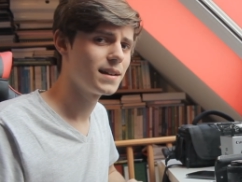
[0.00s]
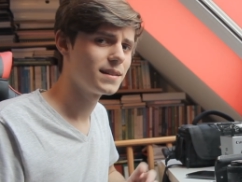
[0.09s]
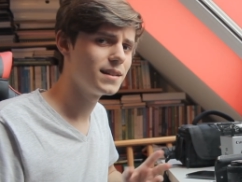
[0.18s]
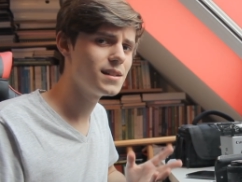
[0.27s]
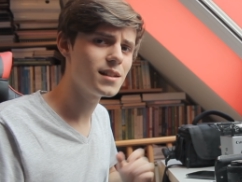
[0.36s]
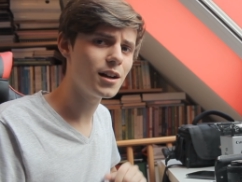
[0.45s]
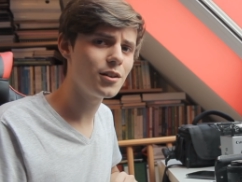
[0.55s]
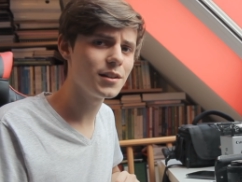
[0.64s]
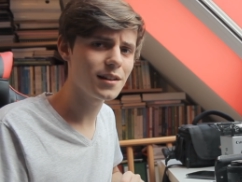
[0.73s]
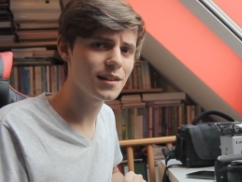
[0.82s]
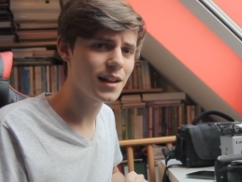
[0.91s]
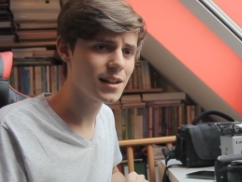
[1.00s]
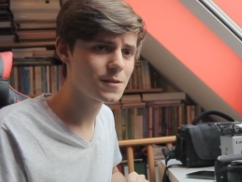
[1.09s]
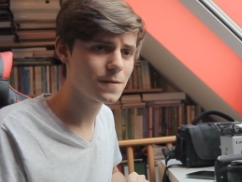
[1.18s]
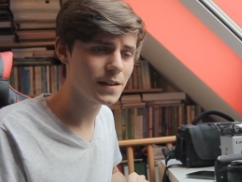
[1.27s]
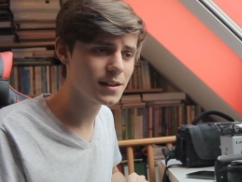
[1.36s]
these are little
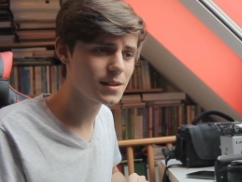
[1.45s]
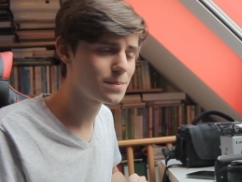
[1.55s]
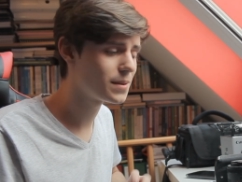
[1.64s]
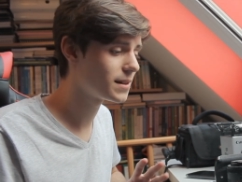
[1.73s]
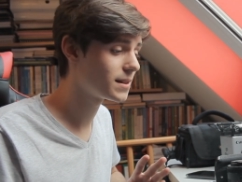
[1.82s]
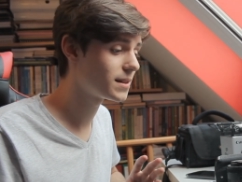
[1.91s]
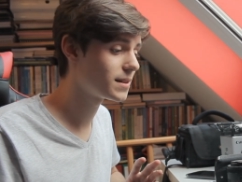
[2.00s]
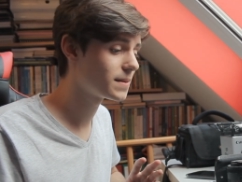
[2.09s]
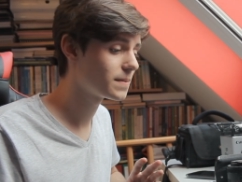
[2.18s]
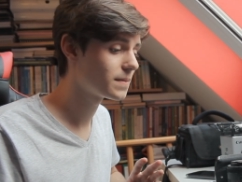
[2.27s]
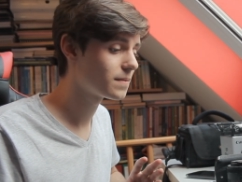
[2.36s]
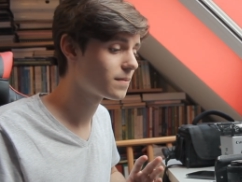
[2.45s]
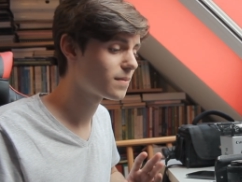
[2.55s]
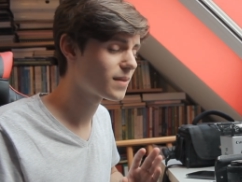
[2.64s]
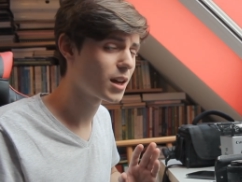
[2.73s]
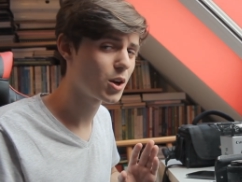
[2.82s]
nice things, but
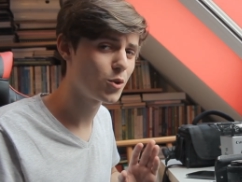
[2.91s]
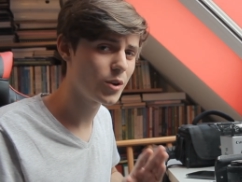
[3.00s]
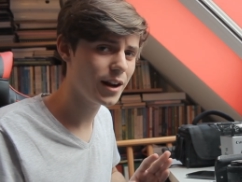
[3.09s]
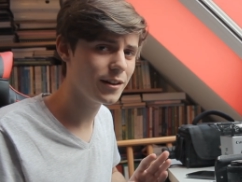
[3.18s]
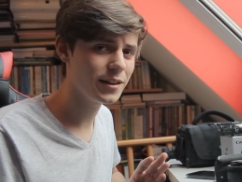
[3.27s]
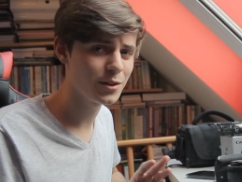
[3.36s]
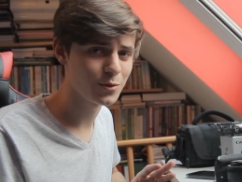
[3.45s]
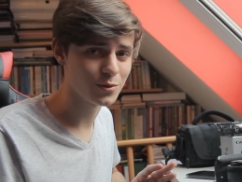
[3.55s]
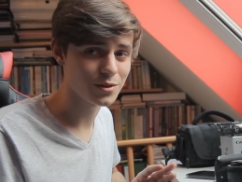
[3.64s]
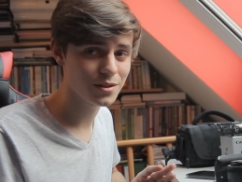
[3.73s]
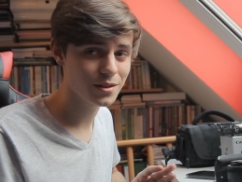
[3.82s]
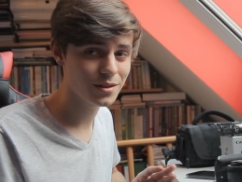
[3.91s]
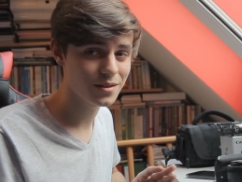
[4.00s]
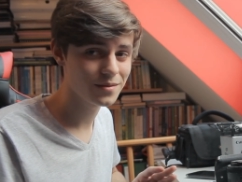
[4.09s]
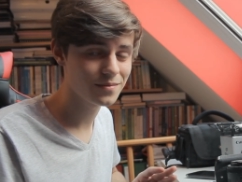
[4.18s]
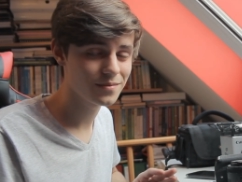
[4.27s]
rarely used.
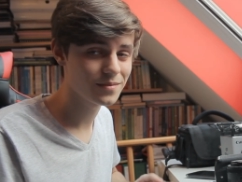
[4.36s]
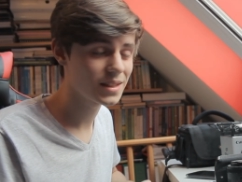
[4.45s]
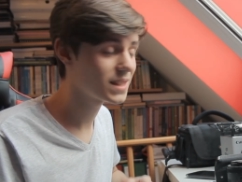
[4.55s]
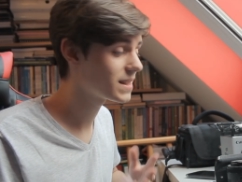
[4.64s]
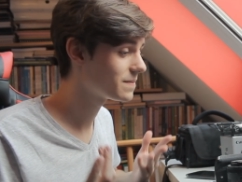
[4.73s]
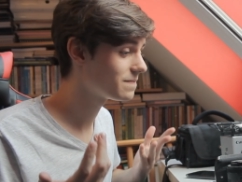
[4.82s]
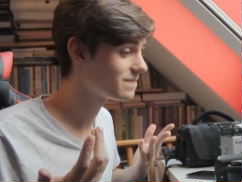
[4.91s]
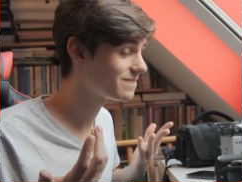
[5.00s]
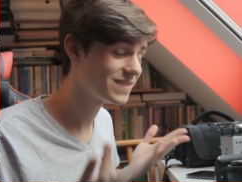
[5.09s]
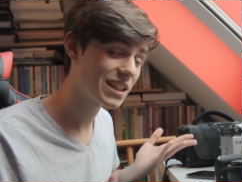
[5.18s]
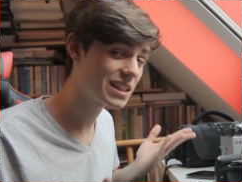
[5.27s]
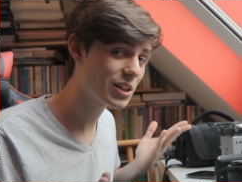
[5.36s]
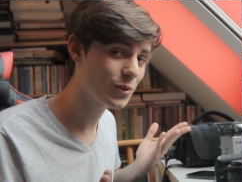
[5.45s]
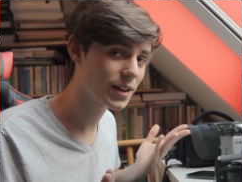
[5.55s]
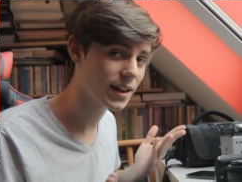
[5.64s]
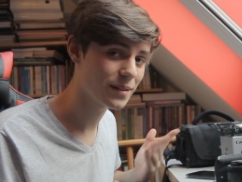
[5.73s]

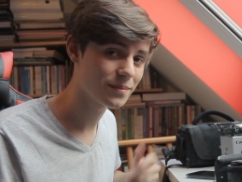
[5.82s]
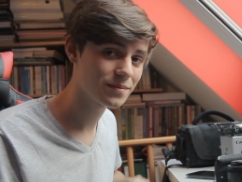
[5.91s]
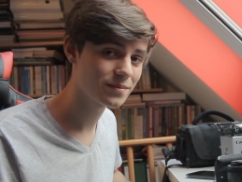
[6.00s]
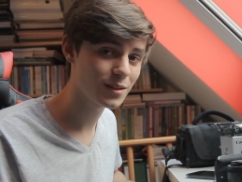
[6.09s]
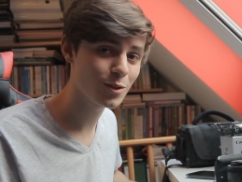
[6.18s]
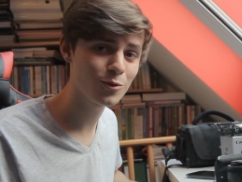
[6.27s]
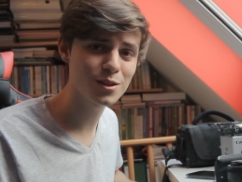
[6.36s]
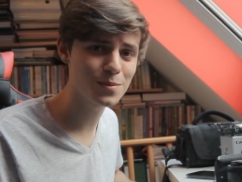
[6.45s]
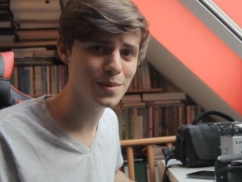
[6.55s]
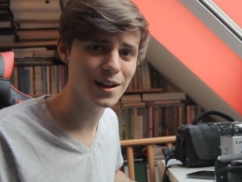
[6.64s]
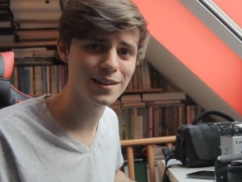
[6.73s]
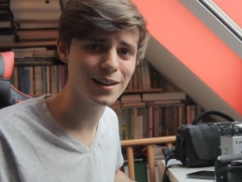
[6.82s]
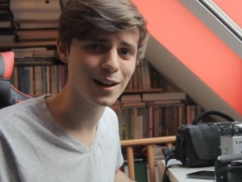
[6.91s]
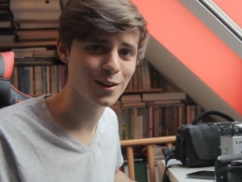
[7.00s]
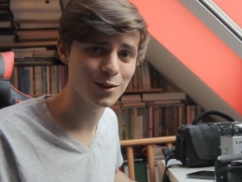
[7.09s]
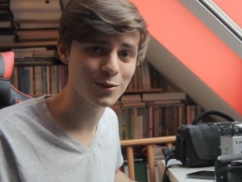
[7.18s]
So yeah, don't spend
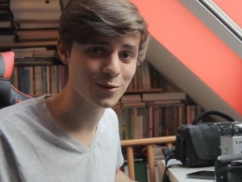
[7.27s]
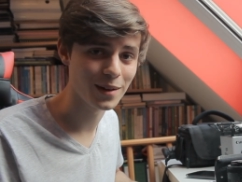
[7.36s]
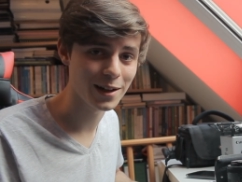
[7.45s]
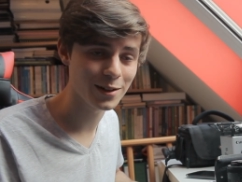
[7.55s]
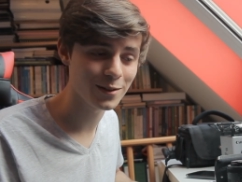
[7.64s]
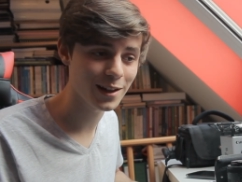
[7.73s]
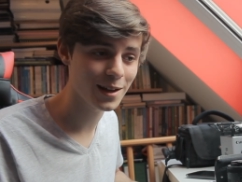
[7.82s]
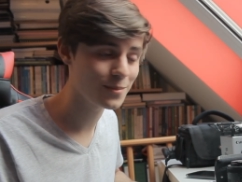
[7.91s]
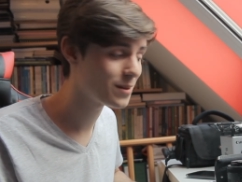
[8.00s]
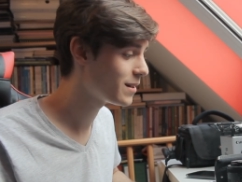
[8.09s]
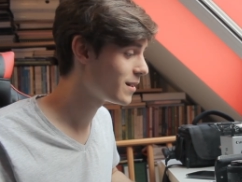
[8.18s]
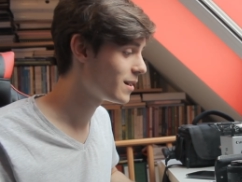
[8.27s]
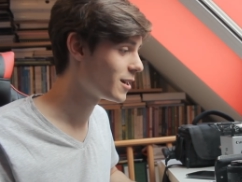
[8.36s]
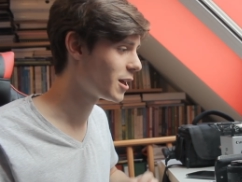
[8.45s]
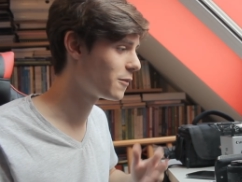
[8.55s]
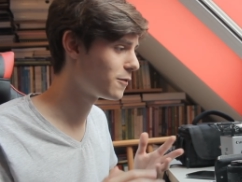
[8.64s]
a lot of money on them.
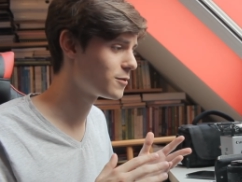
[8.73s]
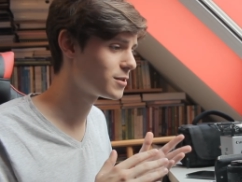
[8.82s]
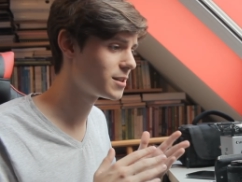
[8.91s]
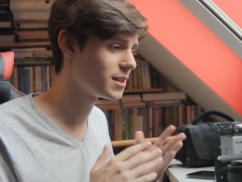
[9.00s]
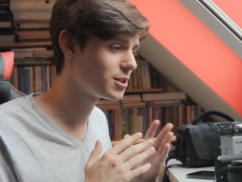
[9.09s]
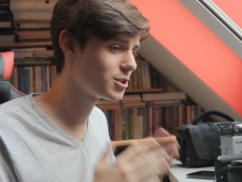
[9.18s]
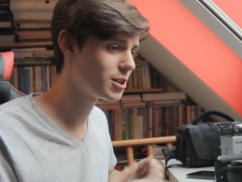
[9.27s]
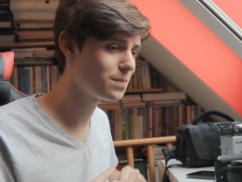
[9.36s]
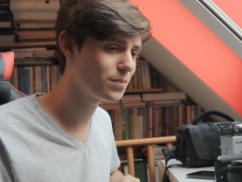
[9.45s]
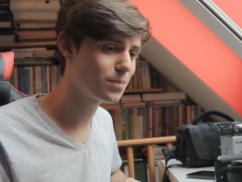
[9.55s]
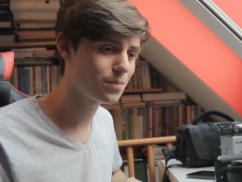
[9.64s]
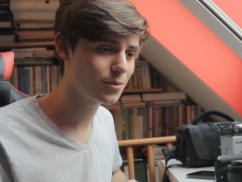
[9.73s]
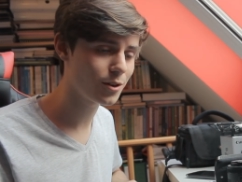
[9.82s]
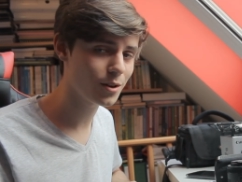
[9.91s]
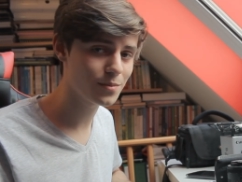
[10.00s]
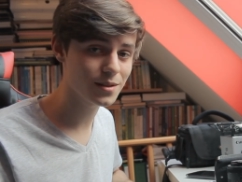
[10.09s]
If you see cheap
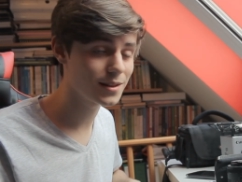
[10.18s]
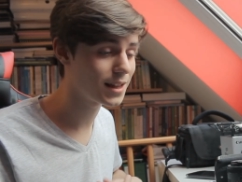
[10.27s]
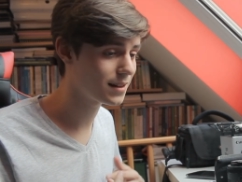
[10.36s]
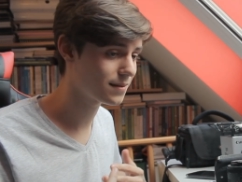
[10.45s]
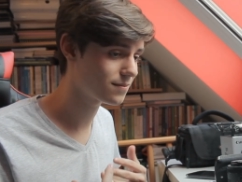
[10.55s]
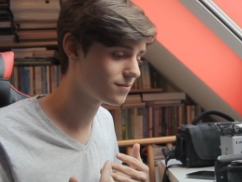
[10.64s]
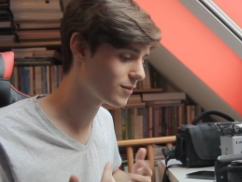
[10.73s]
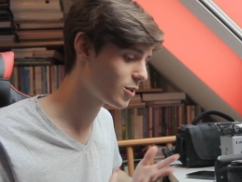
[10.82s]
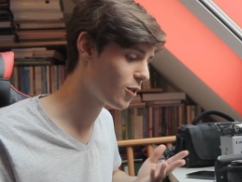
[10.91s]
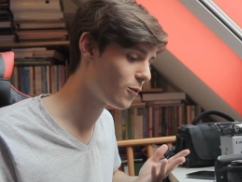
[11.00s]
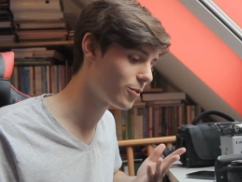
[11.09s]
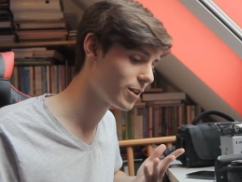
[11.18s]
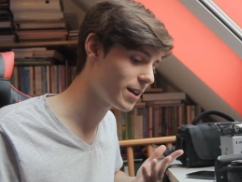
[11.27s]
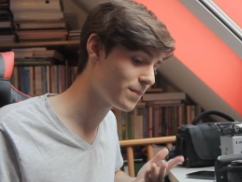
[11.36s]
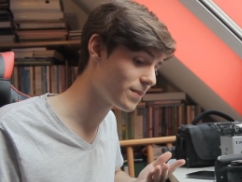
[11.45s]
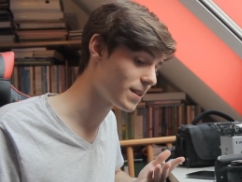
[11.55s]
props, then go for
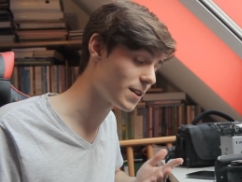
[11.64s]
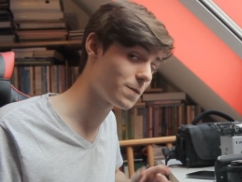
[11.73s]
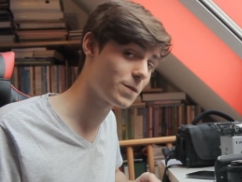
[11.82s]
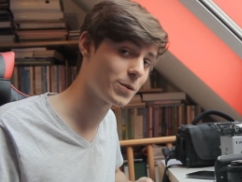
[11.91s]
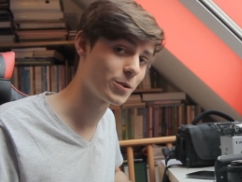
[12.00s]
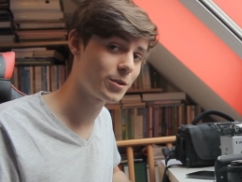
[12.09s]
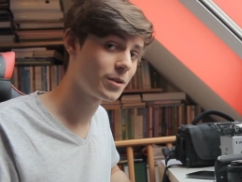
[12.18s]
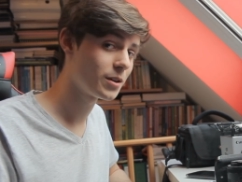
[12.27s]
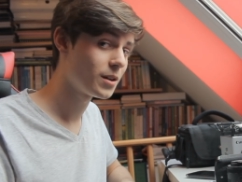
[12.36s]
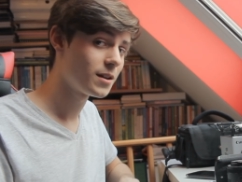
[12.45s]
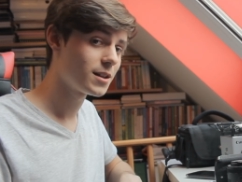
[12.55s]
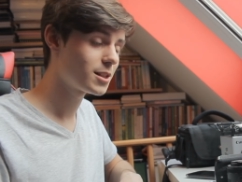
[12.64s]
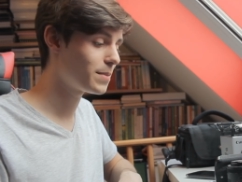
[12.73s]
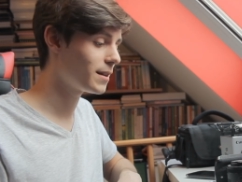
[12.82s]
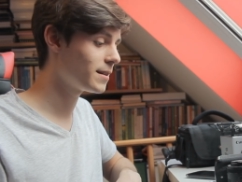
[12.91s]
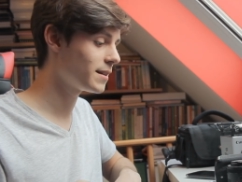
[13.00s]
them. If you're
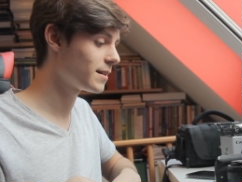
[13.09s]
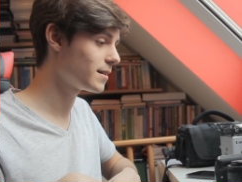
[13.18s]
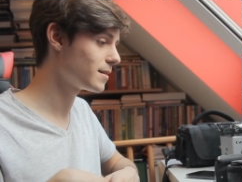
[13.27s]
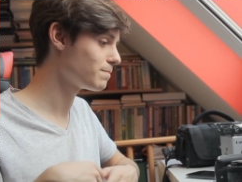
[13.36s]
spending